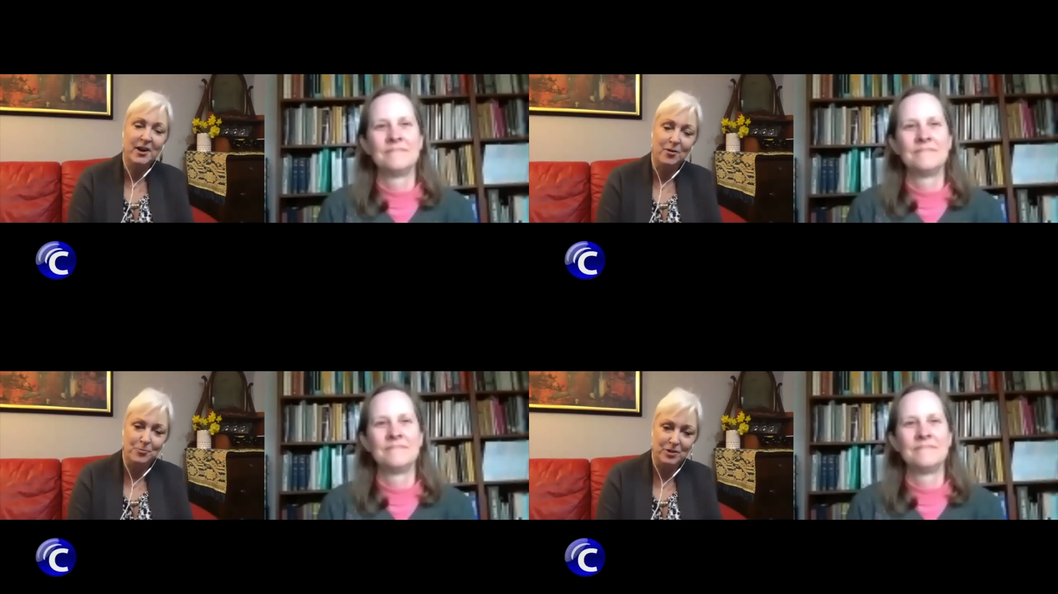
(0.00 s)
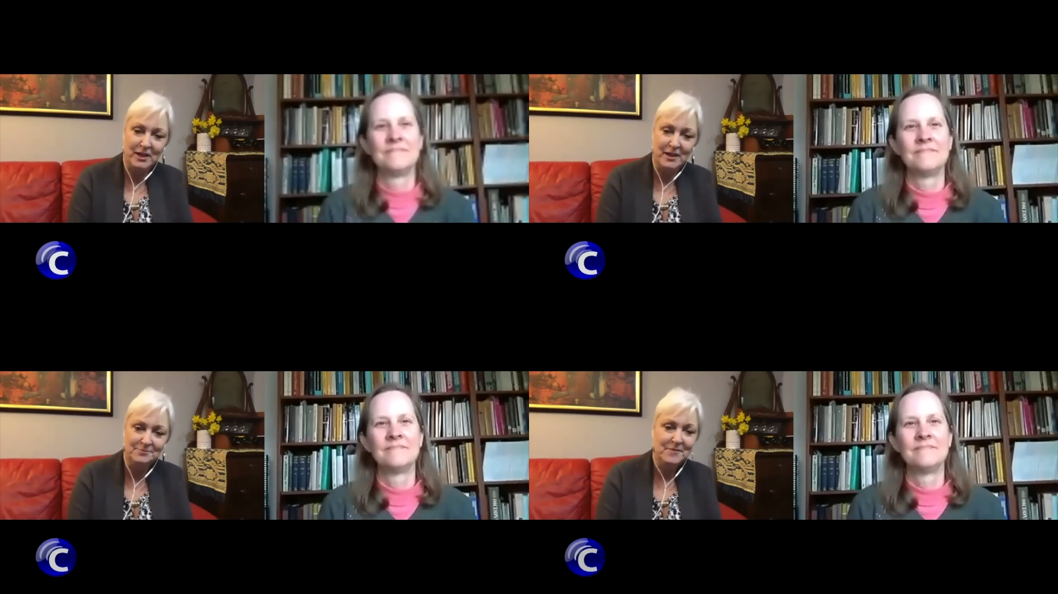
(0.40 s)
Speaker 1: Carol
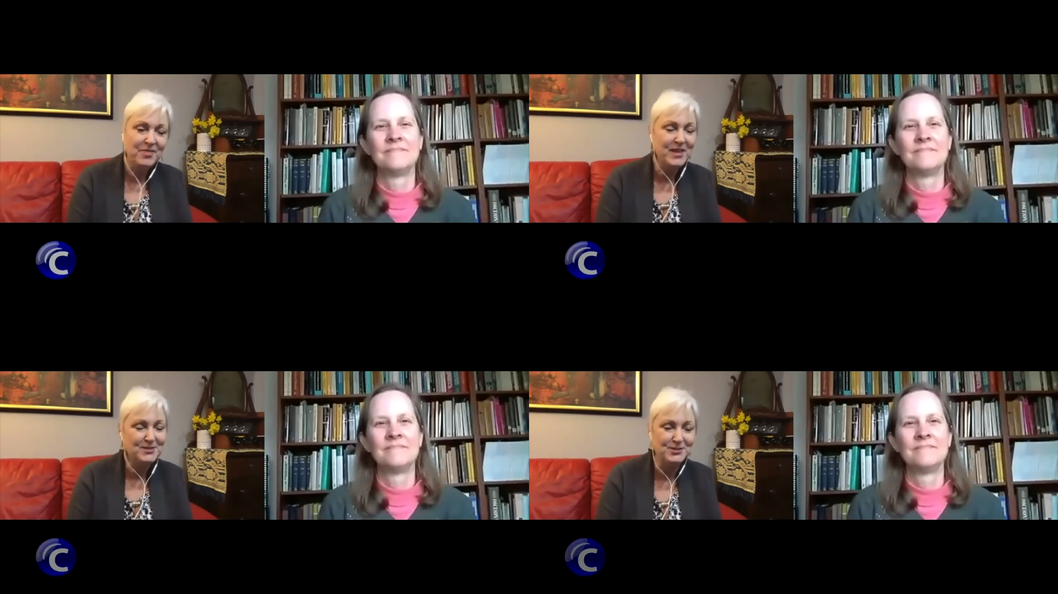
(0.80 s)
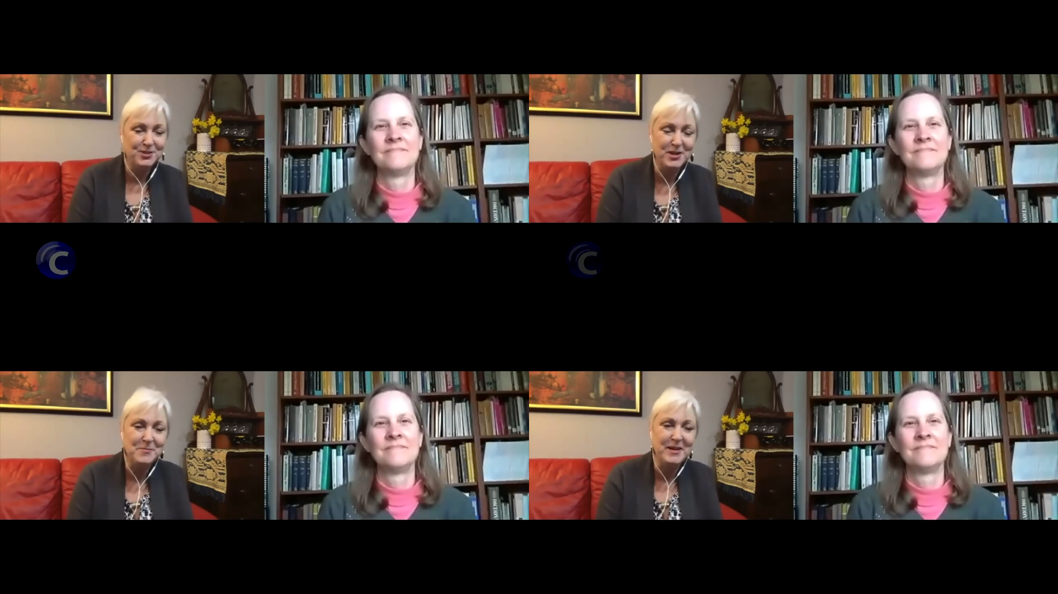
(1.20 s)
Rulla. Thanks for
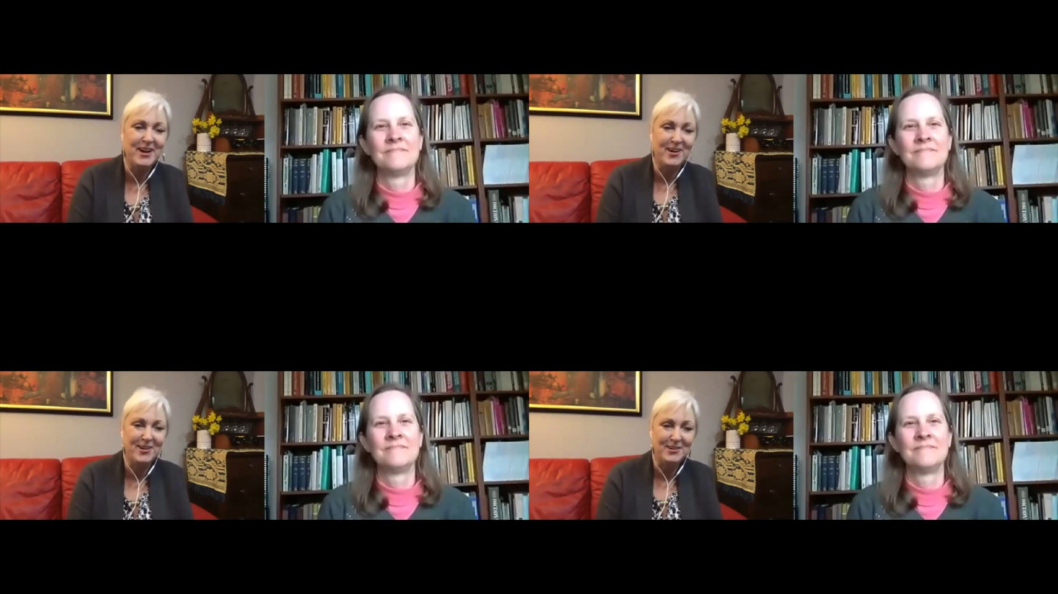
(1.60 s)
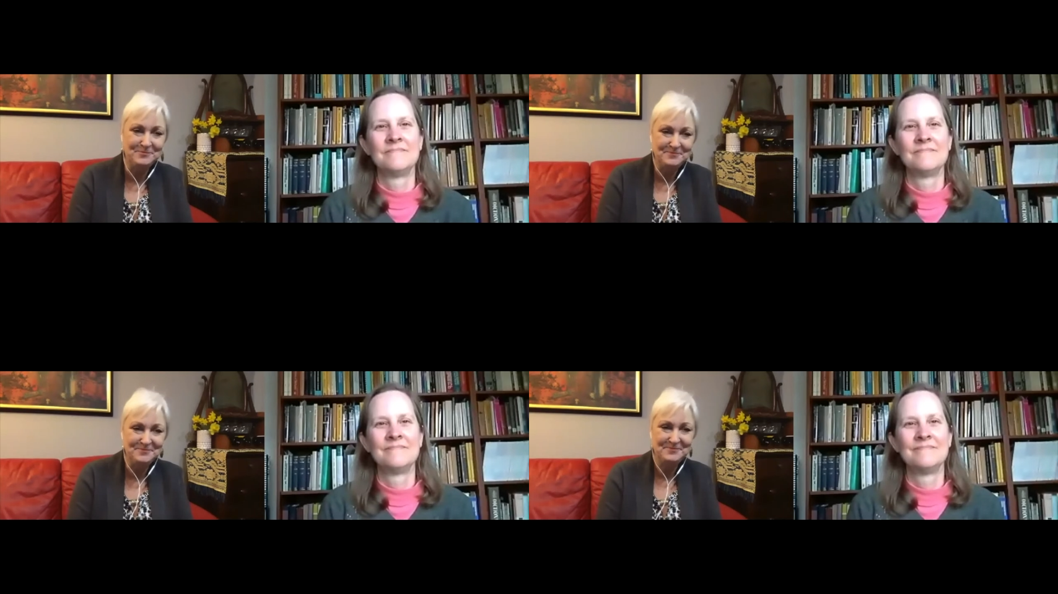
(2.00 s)
joining me, Carol.
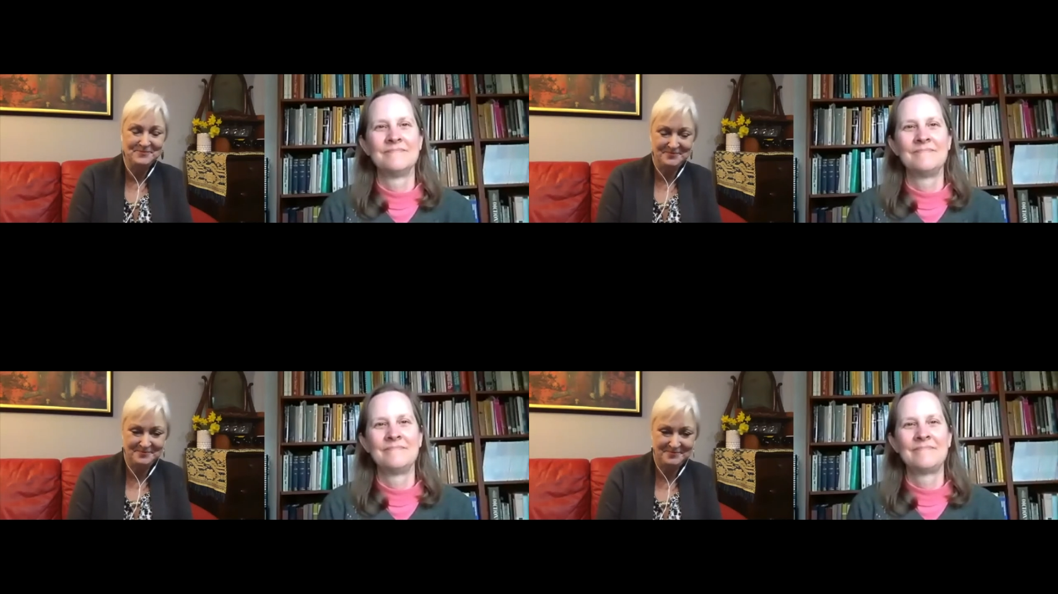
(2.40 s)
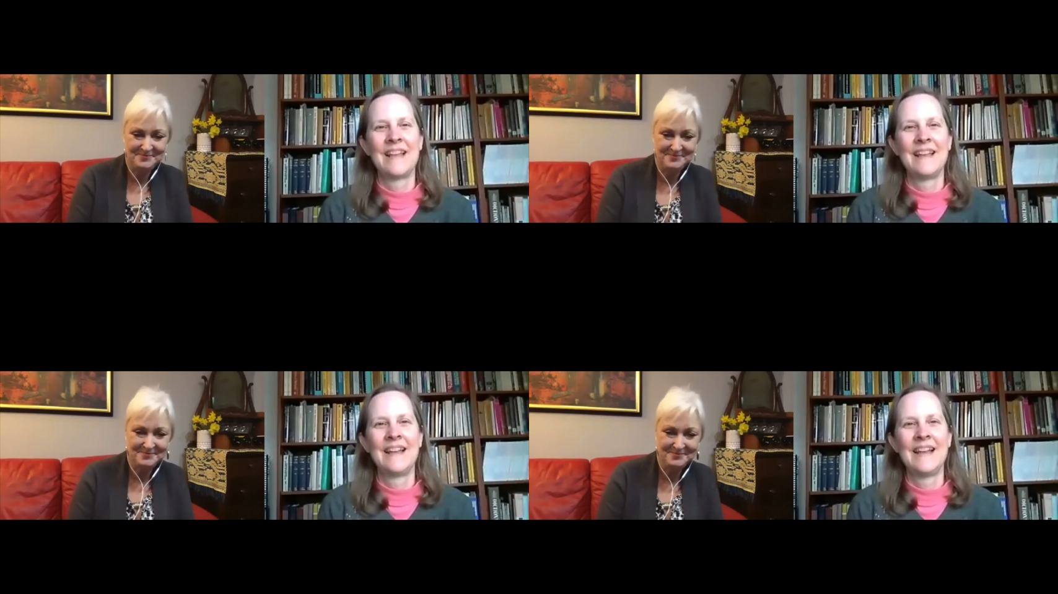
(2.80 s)

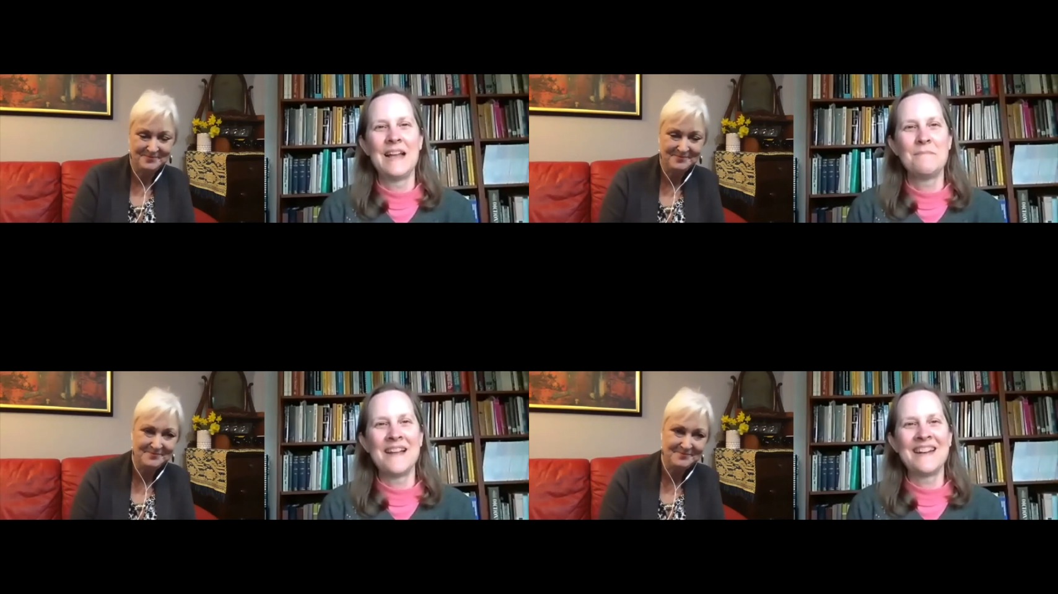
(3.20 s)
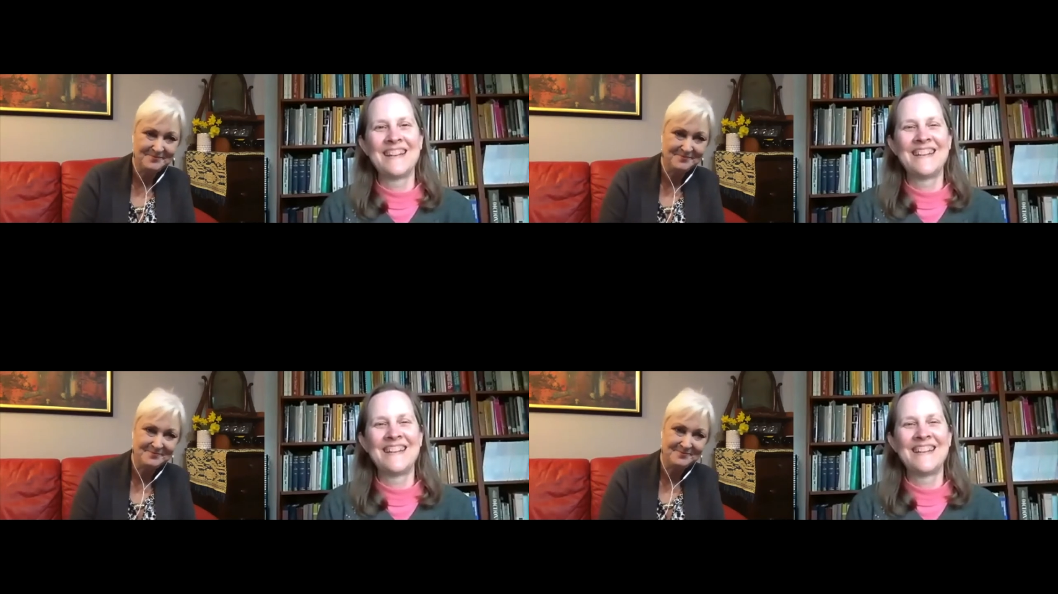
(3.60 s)
Hi,
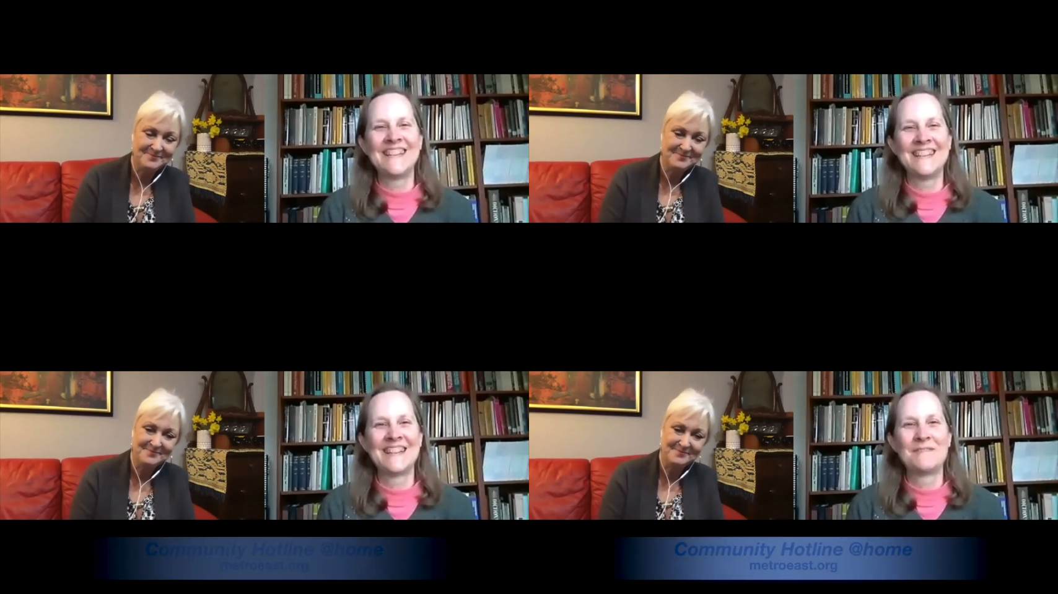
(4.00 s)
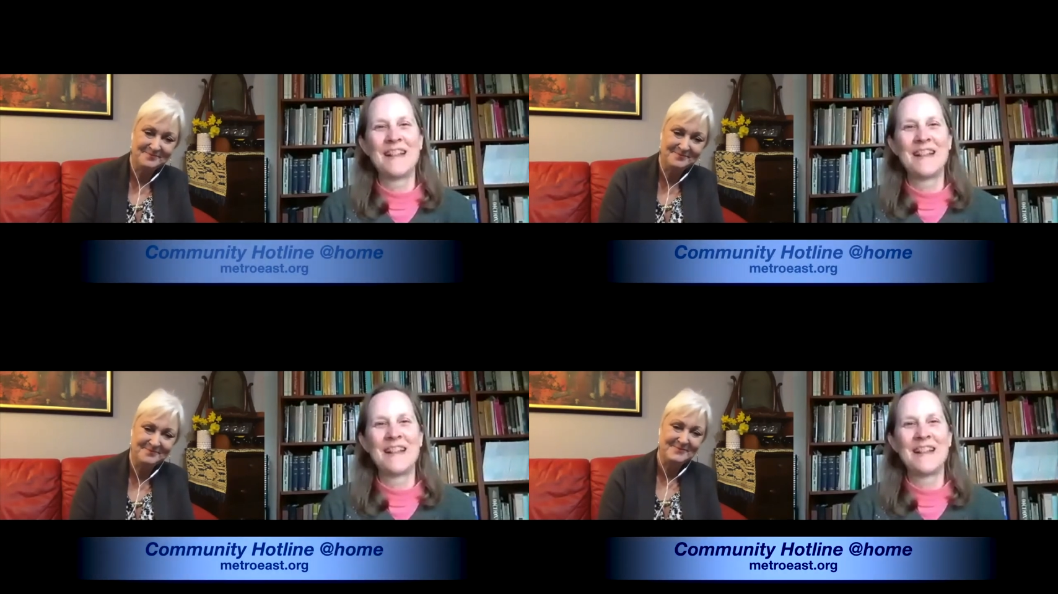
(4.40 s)
Monica.
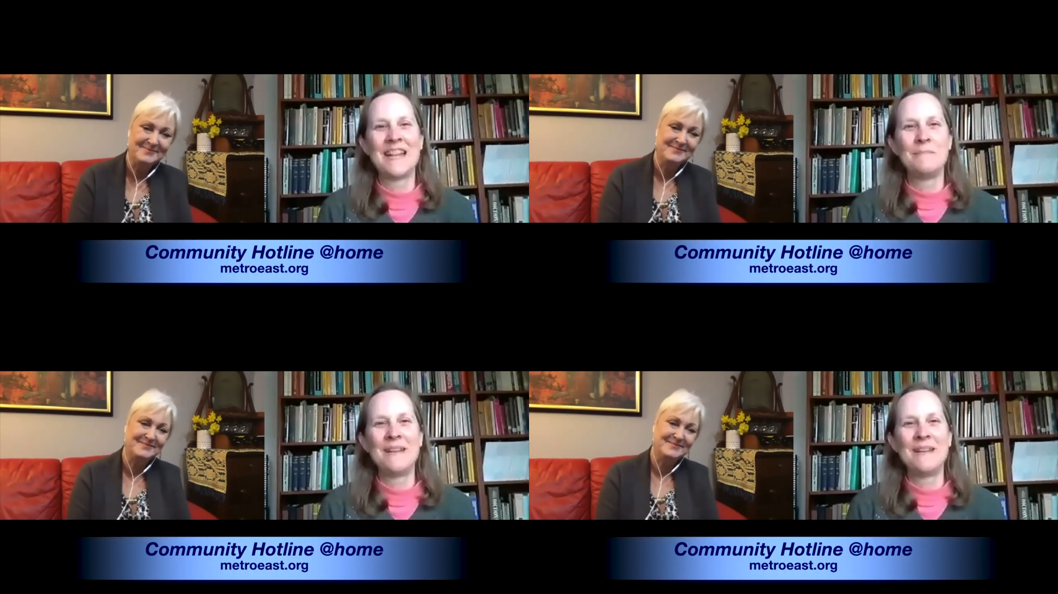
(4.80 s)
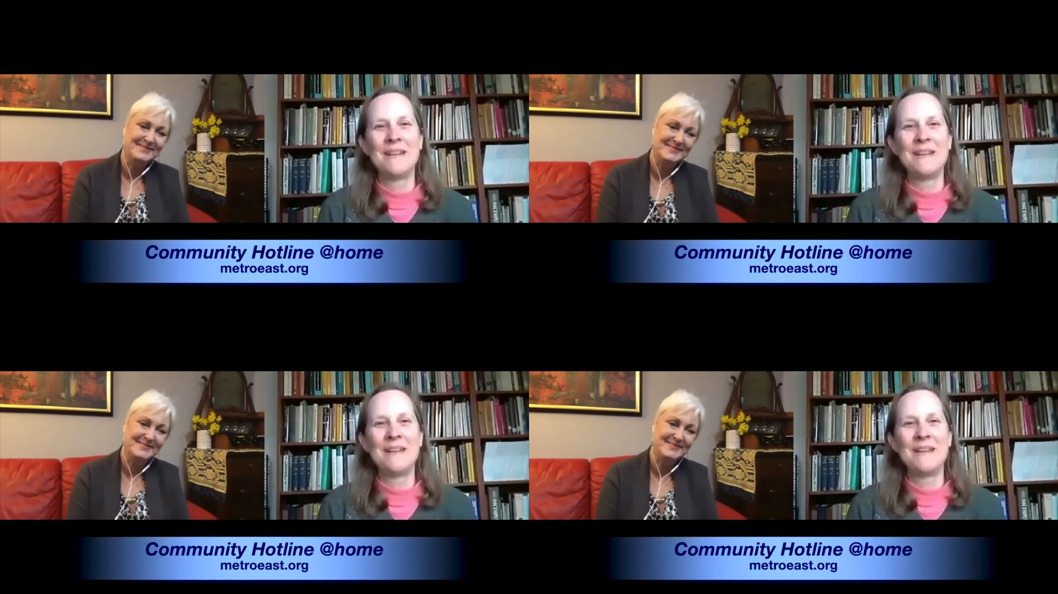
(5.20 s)
Speaker 2: Glad to be here.